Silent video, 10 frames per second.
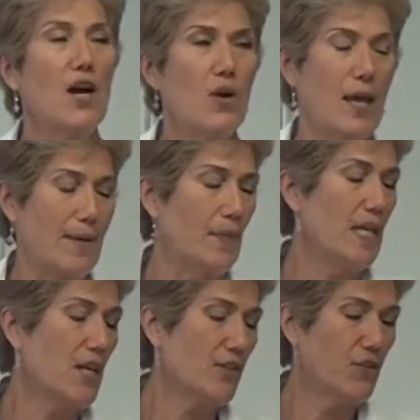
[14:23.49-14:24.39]
Okay,
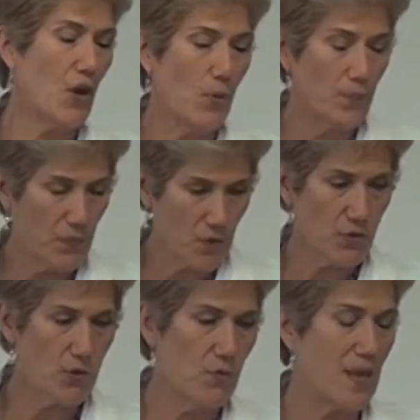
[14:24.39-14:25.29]
so
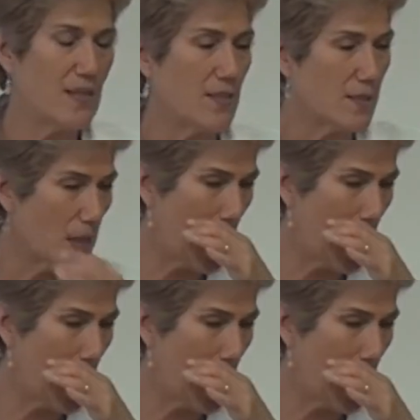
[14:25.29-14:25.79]
those are your phases.